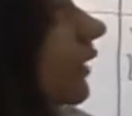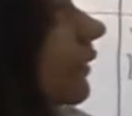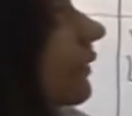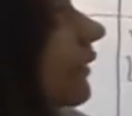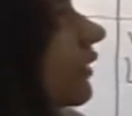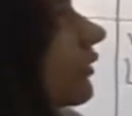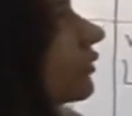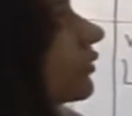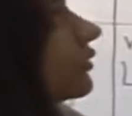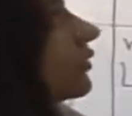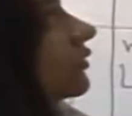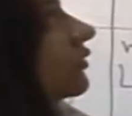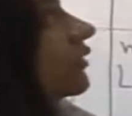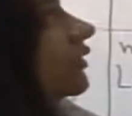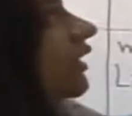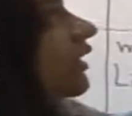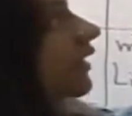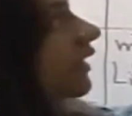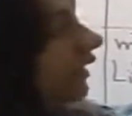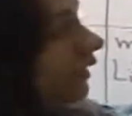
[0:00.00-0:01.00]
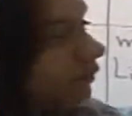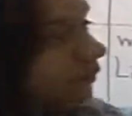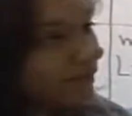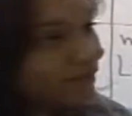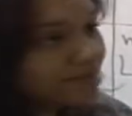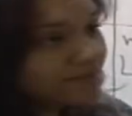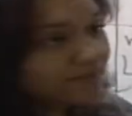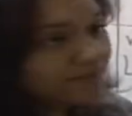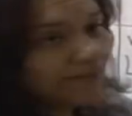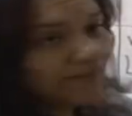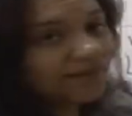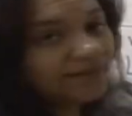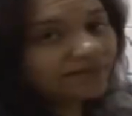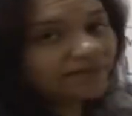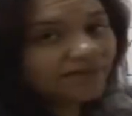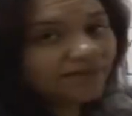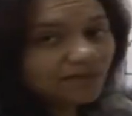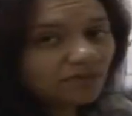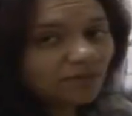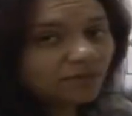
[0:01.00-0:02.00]
about the liquids,
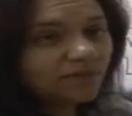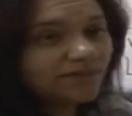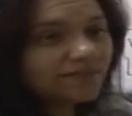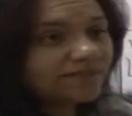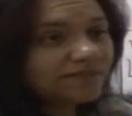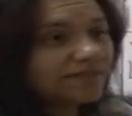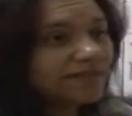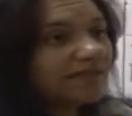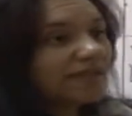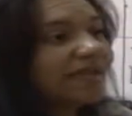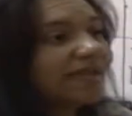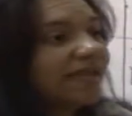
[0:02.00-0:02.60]
and liquids